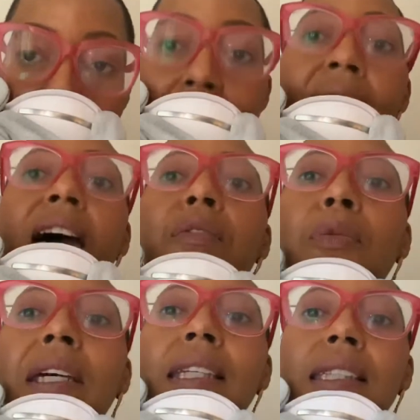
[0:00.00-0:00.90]
I have
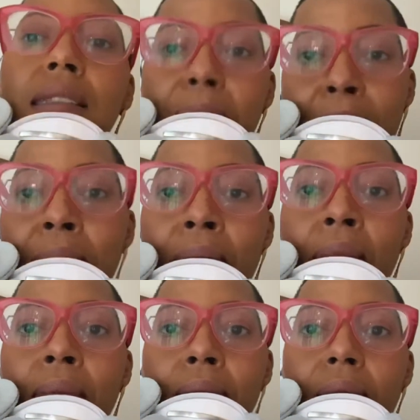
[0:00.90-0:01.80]
weeds.
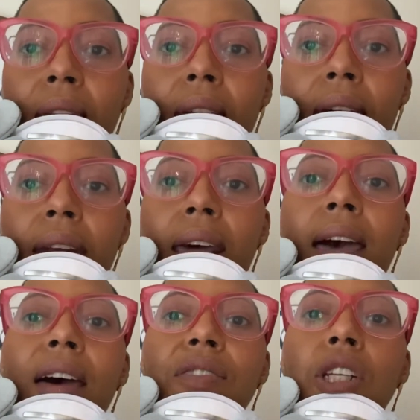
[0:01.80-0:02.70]
And I
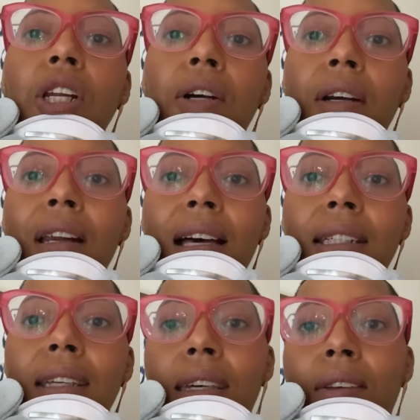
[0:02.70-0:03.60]
have to learn how
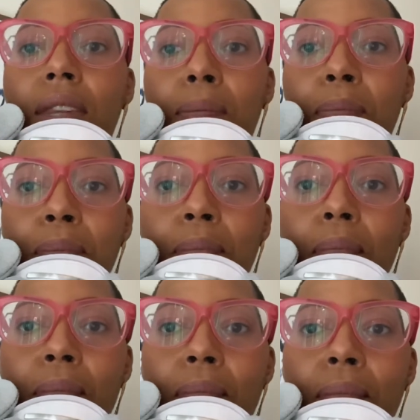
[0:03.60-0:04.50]
to kill them.
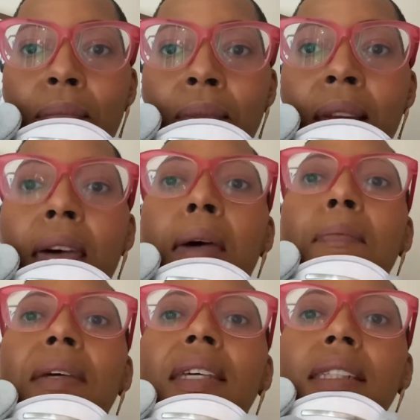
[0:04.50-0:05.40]

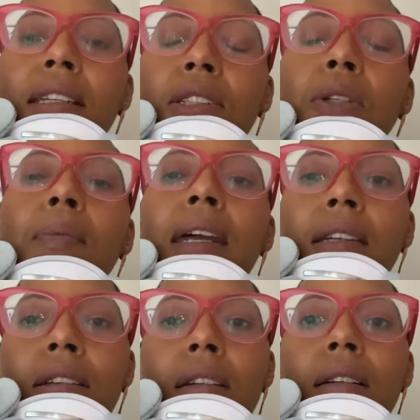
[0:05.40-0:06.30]
Because they do
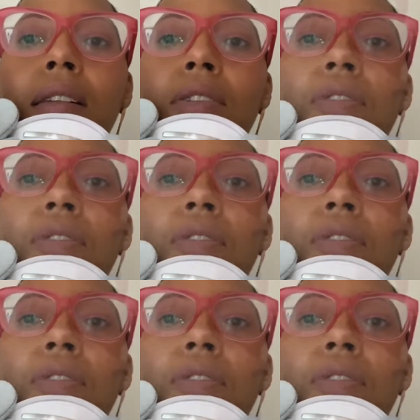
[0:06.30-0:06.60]
manicure the